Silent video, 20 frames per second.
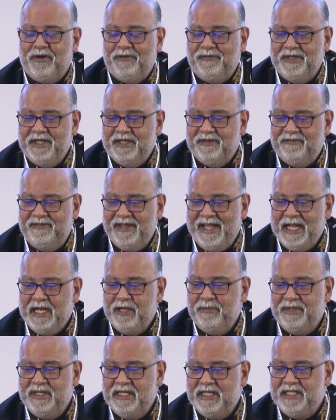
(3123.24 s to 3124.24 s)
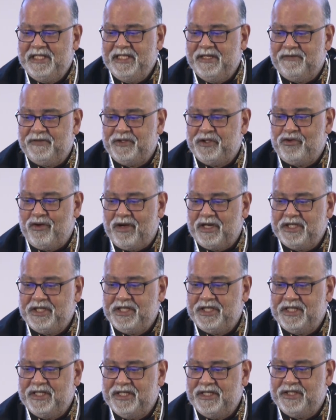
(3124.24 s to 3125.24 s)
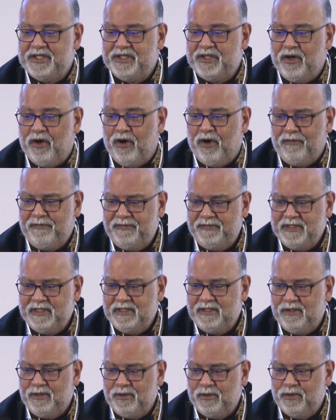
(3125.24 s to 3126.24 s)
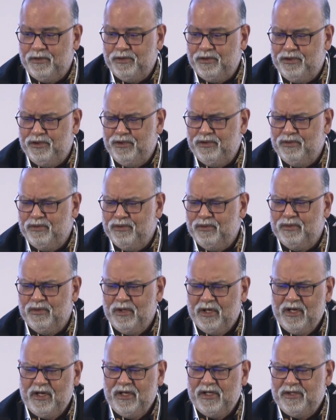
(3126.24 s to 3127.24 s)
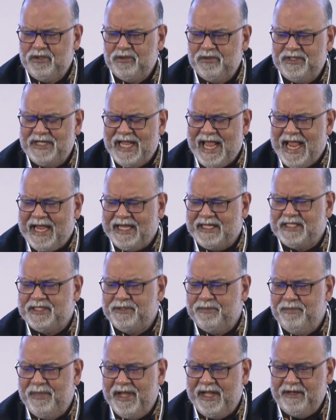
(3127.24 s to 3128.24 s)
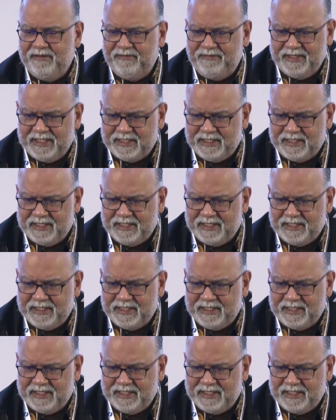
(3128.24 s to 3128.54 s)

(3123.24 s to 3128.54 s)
the availability of structures offered or due to tax benefits?